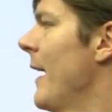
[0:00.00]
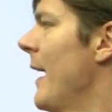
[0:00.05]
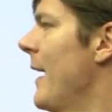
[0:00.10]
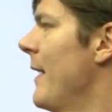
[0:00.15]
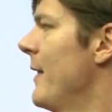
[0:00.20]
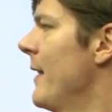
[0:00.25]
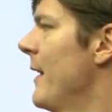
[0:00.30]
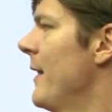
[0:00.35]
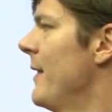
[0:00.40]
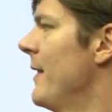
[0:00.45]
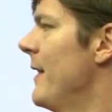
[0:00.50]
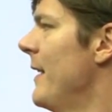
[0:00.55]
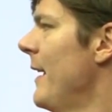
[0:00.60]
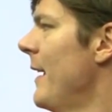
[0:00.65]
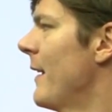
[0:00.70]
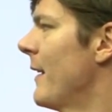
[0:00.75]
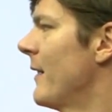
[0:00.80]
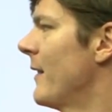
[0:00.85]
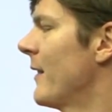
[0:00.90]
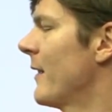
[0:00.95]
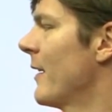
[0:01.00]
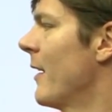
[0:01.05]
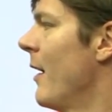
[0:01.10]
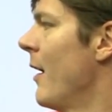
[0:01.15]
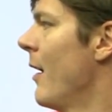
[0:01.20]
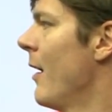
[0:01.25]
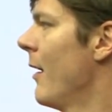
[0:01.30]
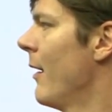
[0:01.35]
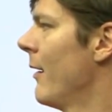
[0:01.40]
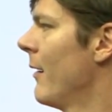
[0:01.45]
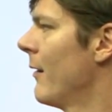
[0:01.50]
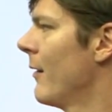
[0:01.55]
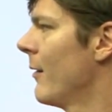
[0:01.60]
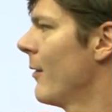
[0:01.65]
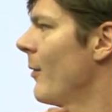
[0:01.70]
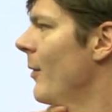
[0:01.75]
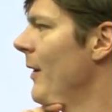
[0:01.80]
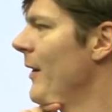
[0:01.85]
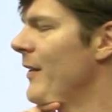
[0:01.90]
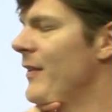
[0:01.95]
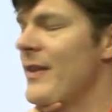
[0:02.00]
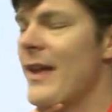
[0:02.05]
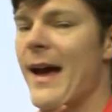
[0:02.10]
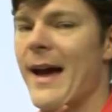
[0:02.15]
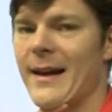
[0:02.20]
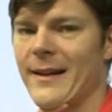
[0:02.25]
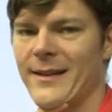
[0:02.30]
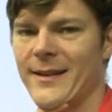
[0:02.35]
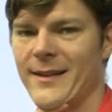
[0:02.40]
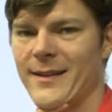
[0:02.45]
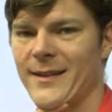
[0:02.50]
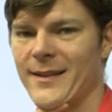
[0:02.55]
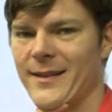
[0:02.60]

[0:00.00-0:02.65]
And then this, what is that?